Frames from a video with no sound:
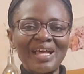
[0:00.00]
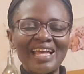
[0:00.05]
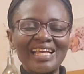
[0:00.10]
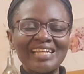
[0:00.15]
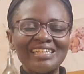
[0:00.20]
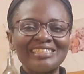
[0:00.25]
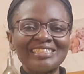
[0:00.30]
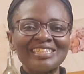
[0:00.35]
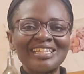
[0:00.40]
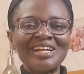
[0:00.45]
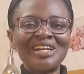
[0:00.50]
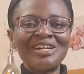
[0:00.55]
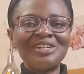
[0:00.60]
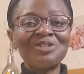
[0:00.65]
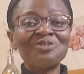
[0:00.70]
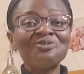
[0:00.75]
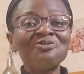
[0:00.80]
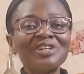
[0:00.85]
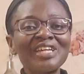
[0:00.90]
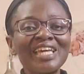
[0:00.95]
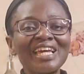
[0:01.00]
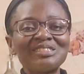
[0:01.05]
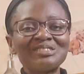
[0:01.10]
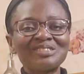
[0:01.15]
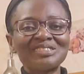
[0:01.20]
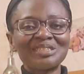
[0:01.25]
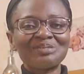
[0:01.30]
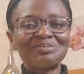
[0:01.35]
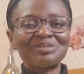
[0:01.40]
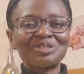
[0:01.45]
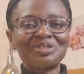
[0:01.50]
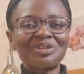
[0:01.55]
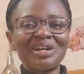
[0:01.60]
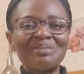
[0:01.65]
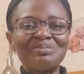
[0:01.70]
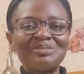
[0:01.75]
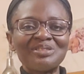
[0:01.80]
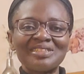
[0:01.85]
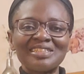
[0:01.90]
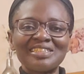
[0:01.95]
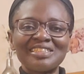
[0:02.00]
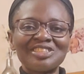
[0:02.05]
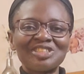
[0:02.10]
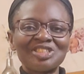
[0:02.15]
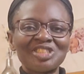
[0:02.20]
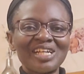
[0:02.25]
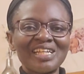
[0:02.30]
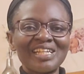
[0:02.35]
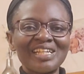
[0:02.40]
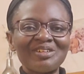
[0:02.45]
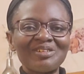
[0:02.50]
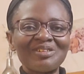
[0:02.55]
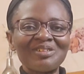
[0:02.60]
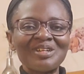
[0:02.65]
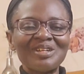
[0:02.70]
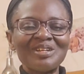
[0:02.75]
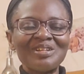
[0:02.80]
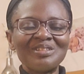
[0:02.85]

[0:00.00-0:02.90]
and don't forget to subscribe to this channel.